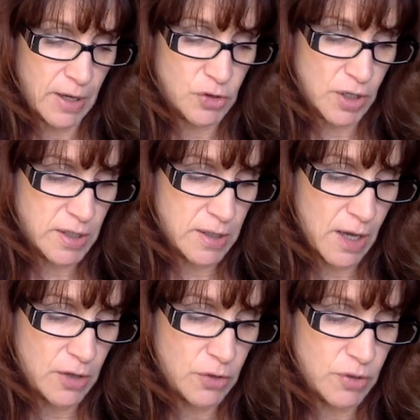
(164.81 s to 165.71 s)
I just
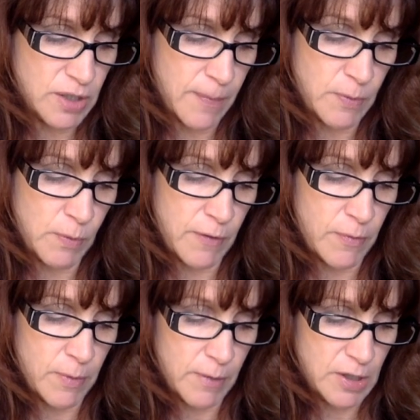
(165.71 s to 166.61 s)
thought you stepped away
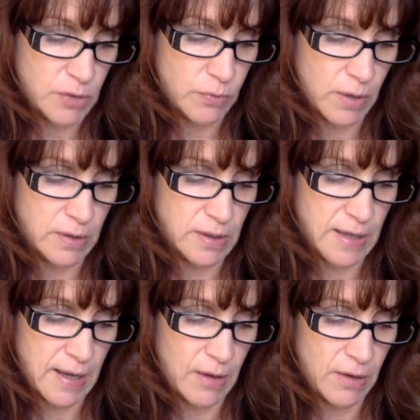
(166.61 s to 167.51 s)
from the restaurant is
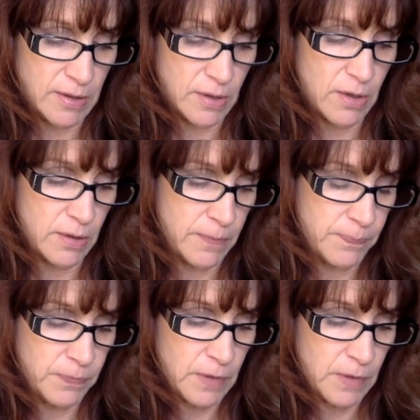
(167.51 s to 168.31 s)
all.